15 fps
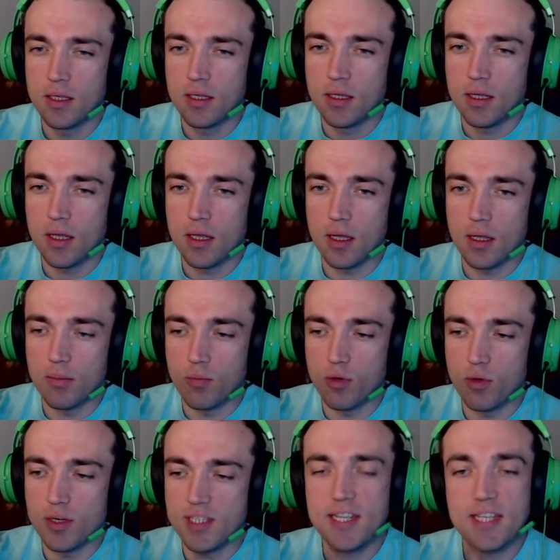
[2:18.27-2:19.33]
we're
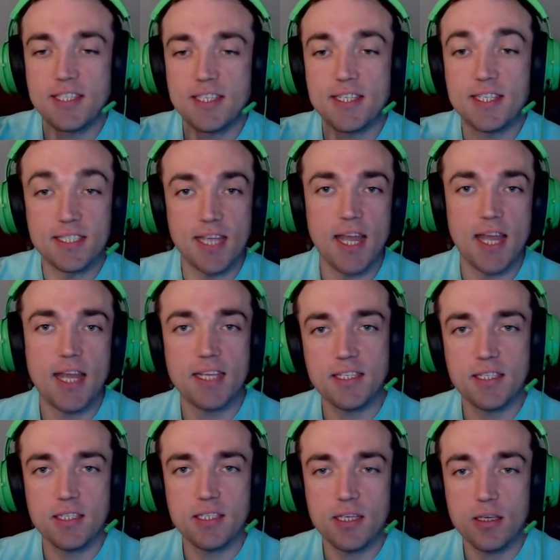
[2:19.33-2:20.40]
assessing
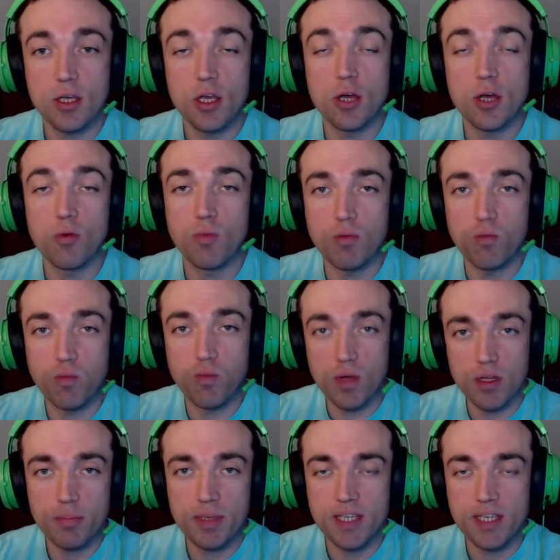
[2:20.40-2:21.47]
taste. We will
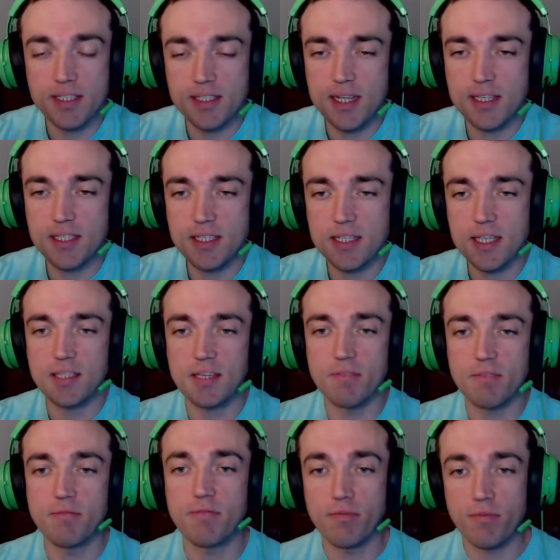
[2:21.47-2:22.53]
be assessing the
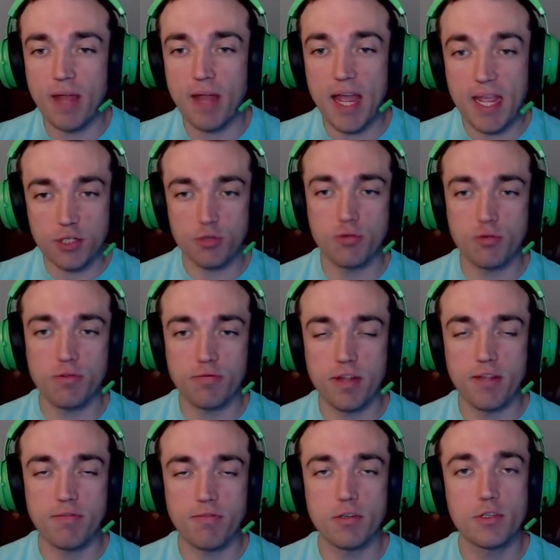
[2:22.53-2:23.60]
actual
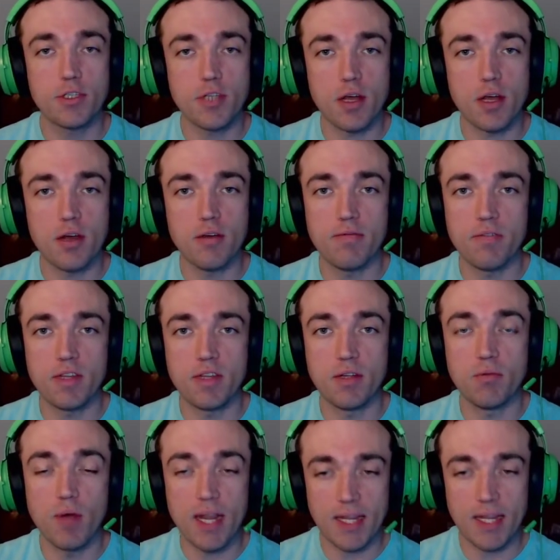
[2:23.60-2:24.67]
flavors of the
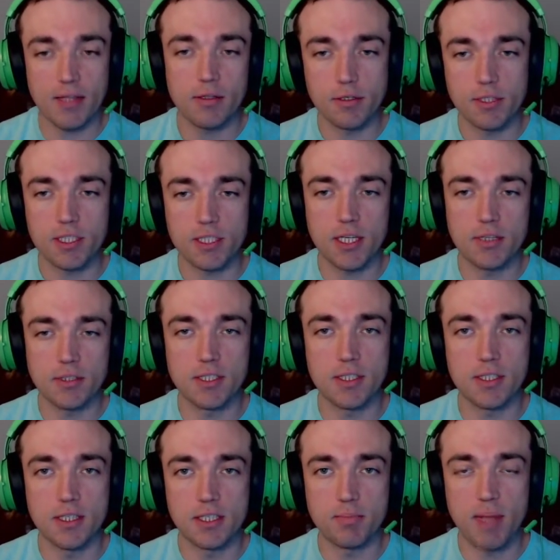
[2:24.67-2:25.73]
regular Skittles in
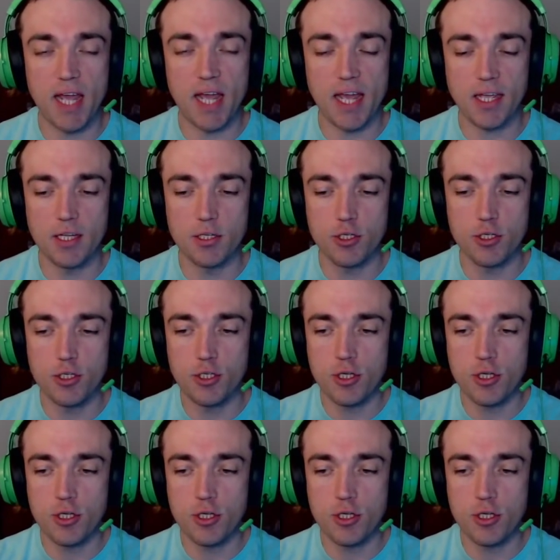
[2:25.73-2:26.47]
this package.